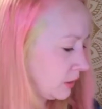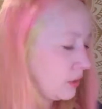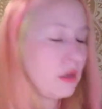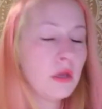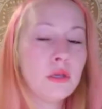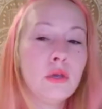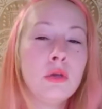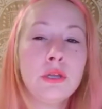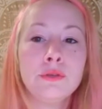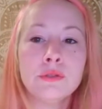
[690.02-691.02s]
you can
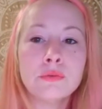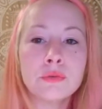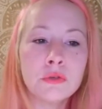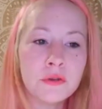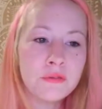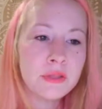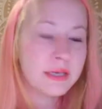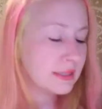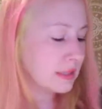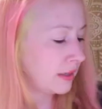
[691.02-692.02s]
use a ruler for this.
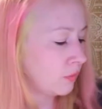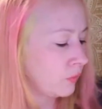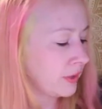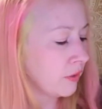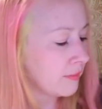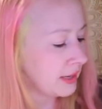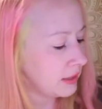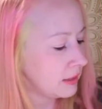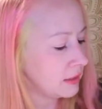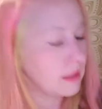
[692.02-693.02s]
It will make
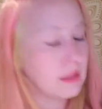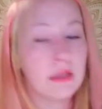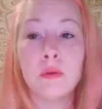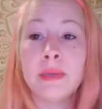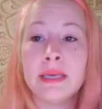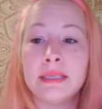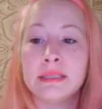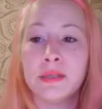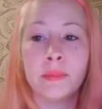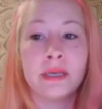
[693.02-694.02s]
it a little bit easier,
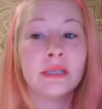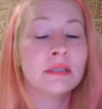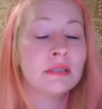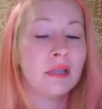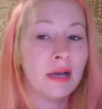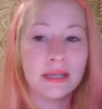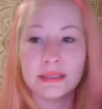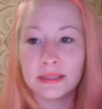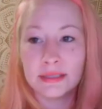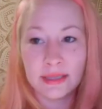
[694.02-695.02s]
but it is not
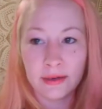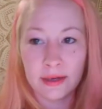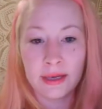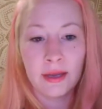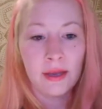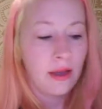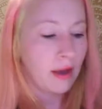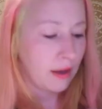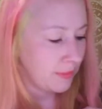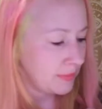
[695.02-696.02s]
necessary.
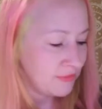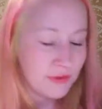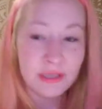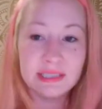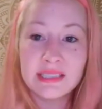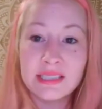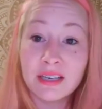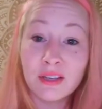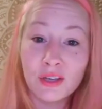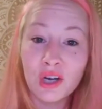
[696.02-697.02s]
If you're a
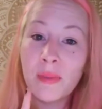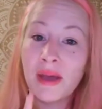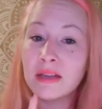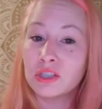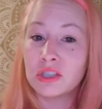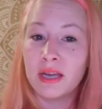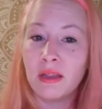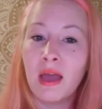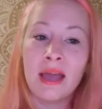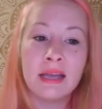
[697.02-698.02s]
stickler about straight
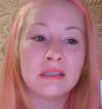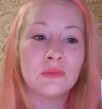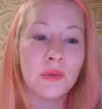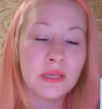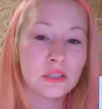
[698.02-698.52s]
lines, which